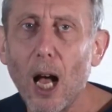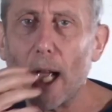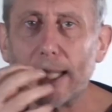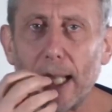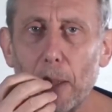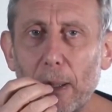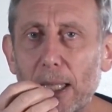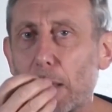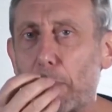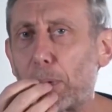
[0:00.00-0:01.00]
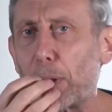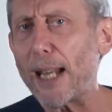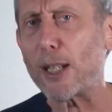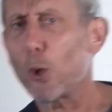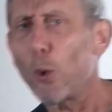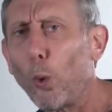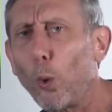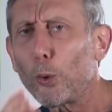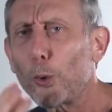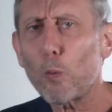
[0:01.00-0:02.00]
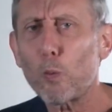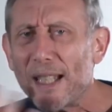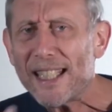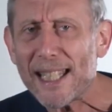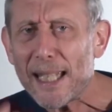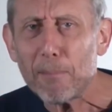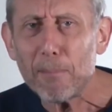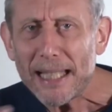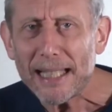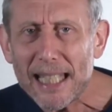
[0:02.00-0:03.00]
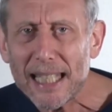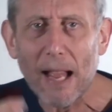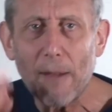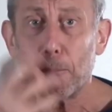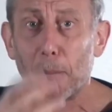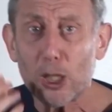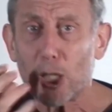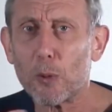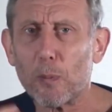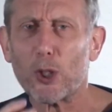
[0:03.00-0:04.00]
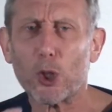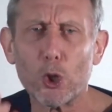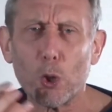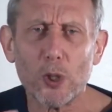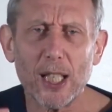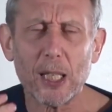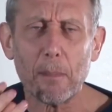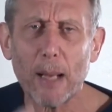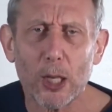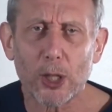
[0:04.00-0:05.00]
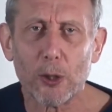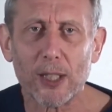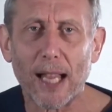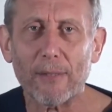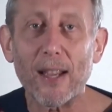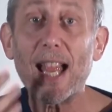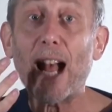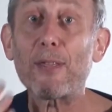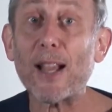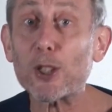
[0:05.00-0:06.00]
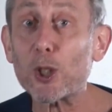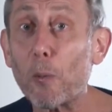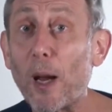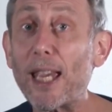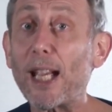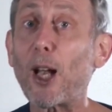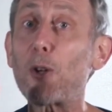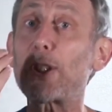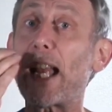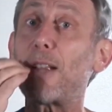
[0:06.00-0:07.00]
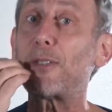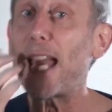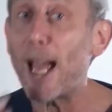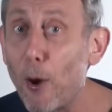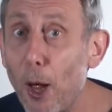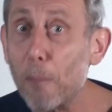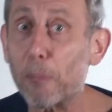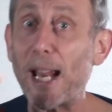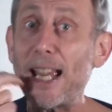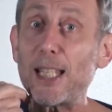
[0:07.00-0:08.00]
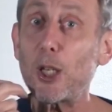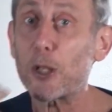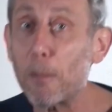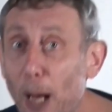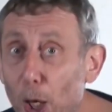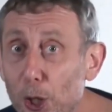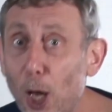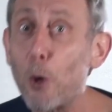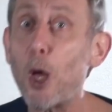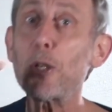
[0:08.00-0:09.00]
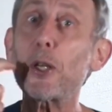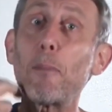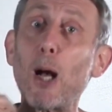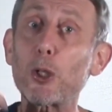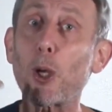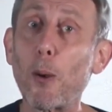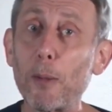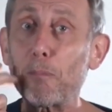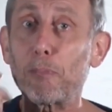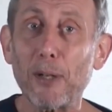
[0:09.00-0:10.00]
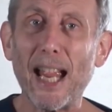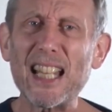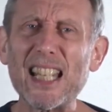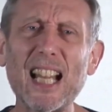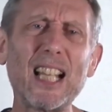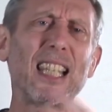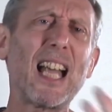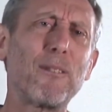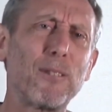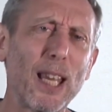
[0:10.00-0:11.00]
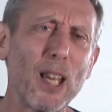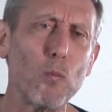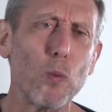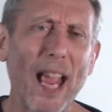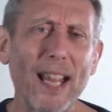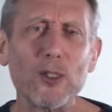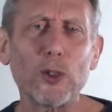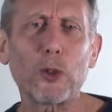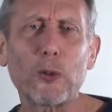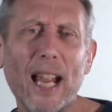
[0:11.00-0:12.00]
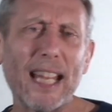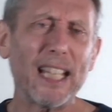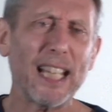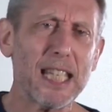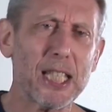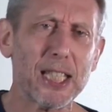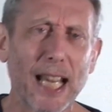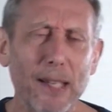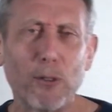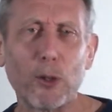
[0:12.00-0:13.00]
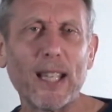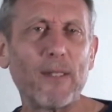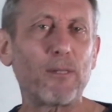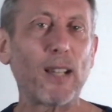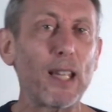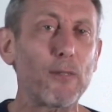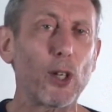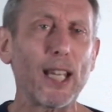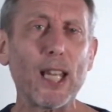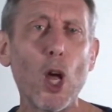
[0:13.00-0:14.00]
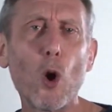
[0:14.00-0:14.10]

I get a piece of bread and all the wheaty, mealy stuff mixes with the juicy tomato stuff. And that's the way it goes down now. Bread and tomato, tomato and bread in a lovely, wet, grainy, savoury, flavoury,